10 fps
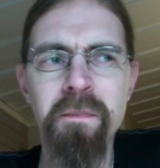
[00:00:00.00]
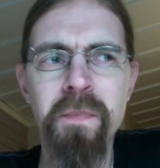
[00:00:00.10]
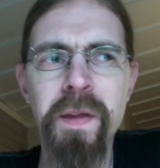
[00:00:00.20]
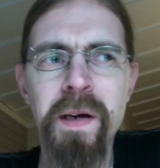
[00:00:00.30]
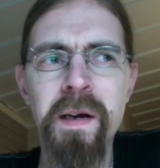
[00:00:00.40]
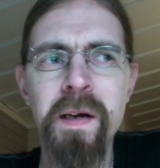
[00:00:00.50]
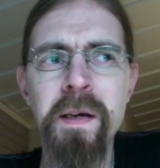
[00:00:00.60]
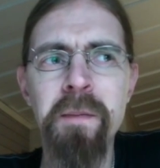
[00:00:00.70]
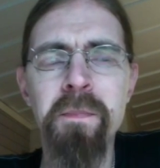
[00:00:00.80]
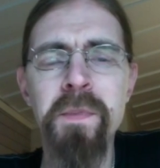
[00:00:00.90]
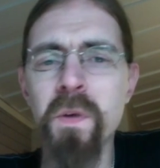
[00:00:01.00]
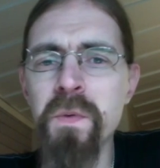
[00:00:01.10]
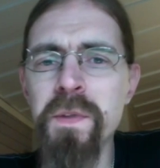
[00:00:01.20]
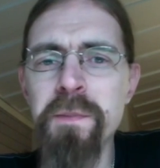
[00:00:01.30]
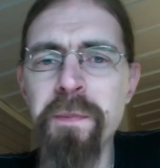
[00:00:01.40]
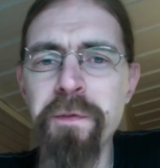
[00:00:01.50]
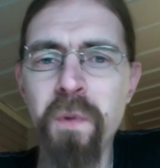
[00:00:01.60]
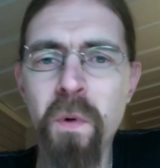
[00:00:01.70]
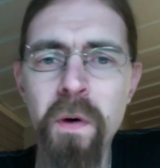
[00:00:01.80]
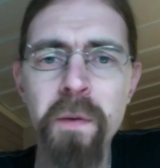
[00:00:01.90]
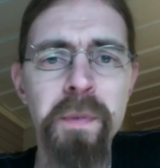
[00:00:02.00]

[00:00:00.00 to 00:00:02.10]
that I noticed before,